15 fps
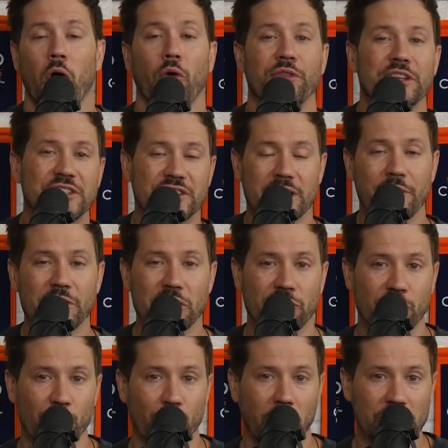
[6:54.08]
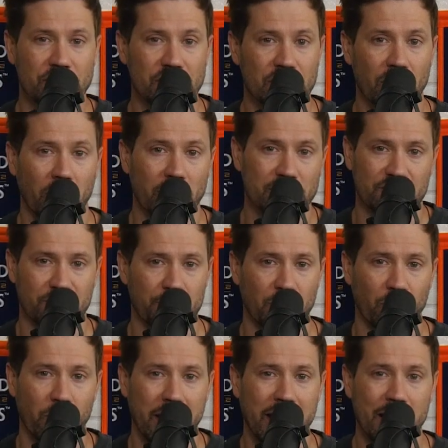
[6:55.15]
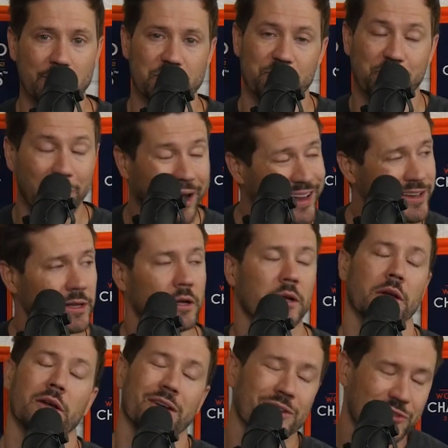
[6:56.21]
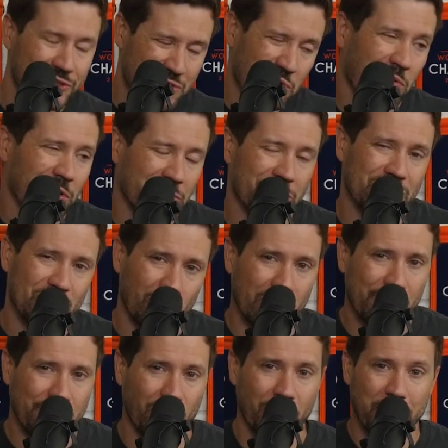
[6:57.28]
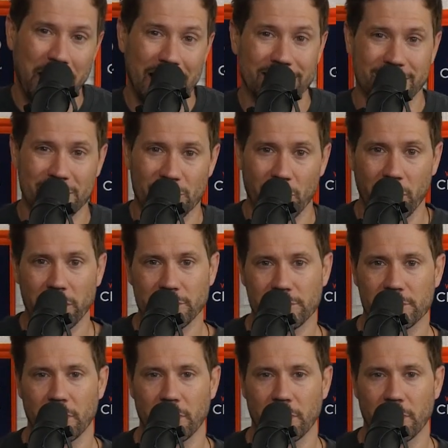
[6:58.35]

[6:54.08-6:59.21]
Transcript: Only 72 rushing yards from the Rams, but 224 passing yards.